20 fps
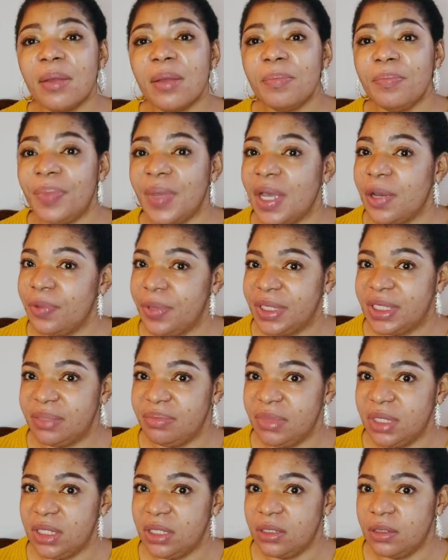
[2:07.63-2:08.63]
bear with
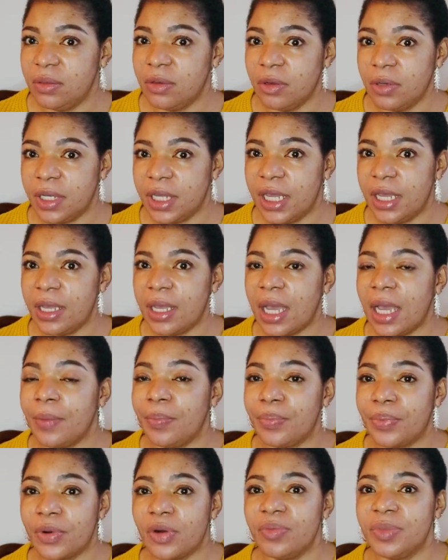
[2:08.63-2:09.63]
me okay i
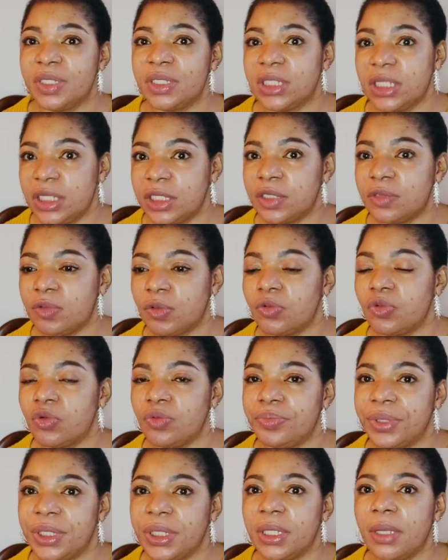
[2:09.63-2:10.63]
promise next week will
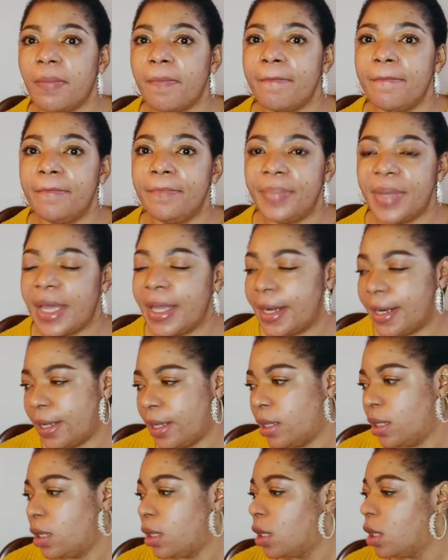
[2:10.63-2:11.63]
be better
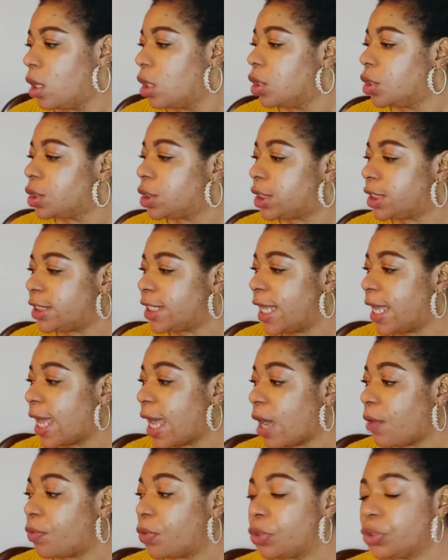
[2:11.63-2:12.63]
today
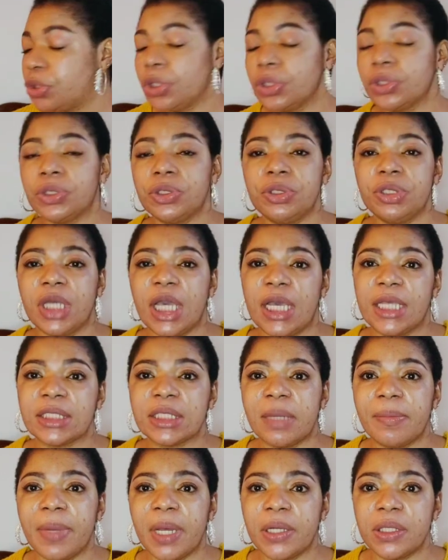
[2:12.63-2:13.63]
i want to talk to you guys
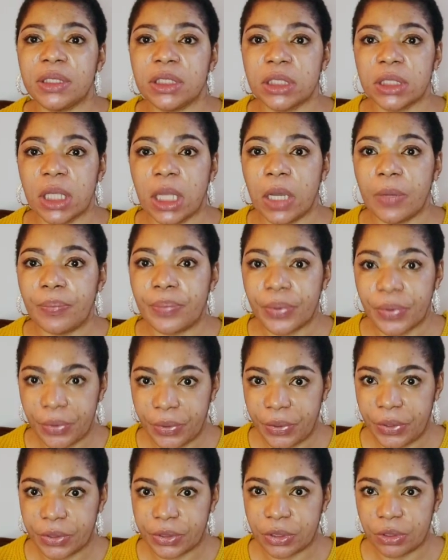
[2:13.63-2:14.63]
about a
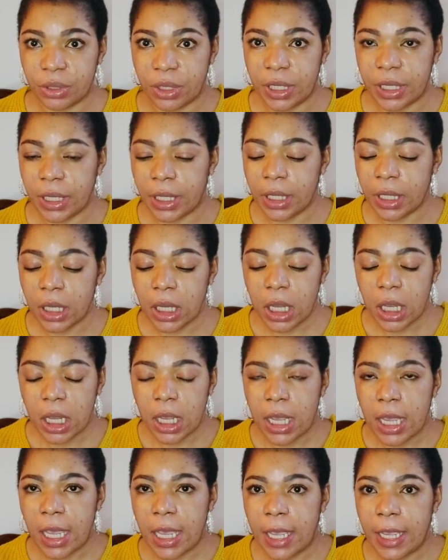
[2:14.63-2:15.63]
product okay
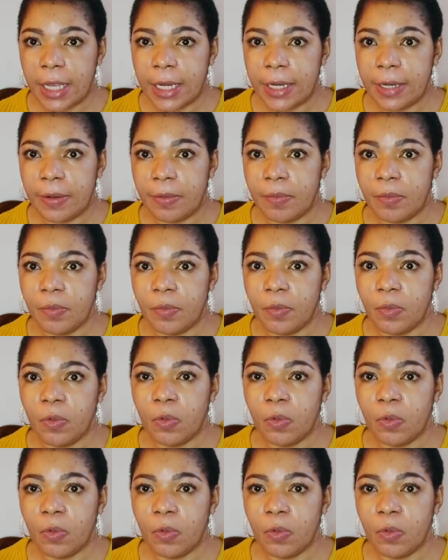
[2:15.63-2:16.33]
and